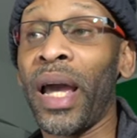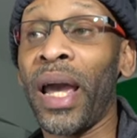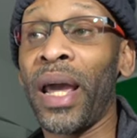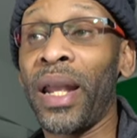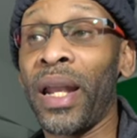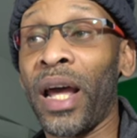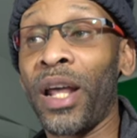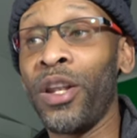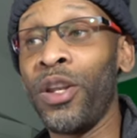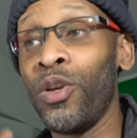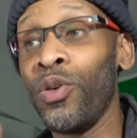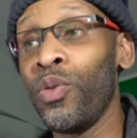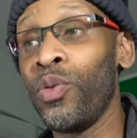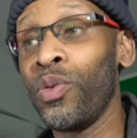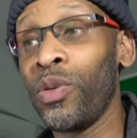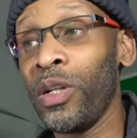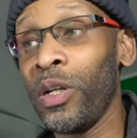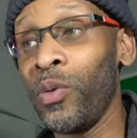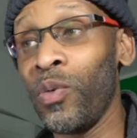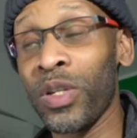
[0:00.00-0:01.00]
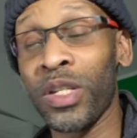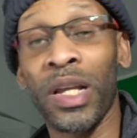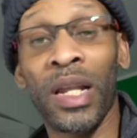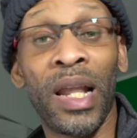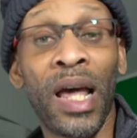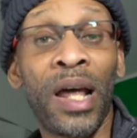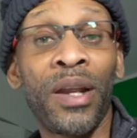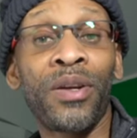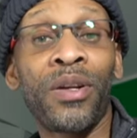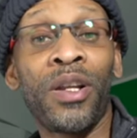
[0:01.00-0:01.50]
and I knew it was a
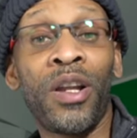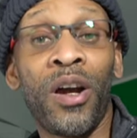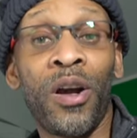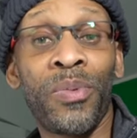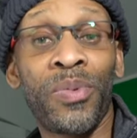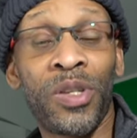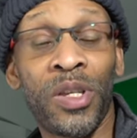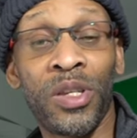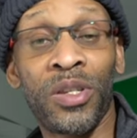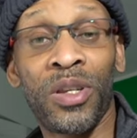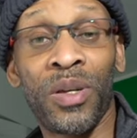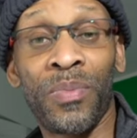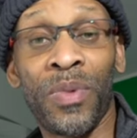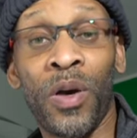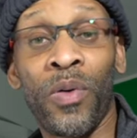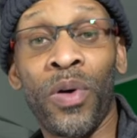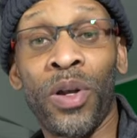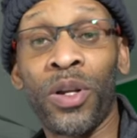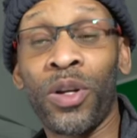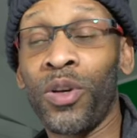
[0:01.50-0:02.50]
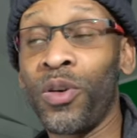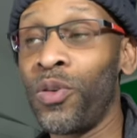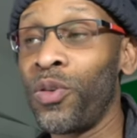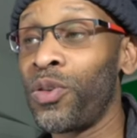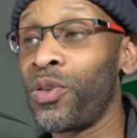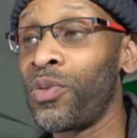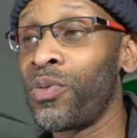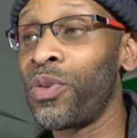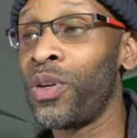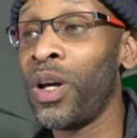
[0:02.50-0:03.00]
lot of alarm system I want to go
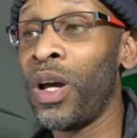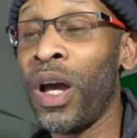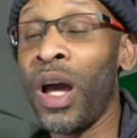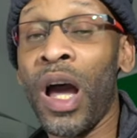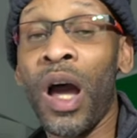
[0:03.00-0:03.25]
to.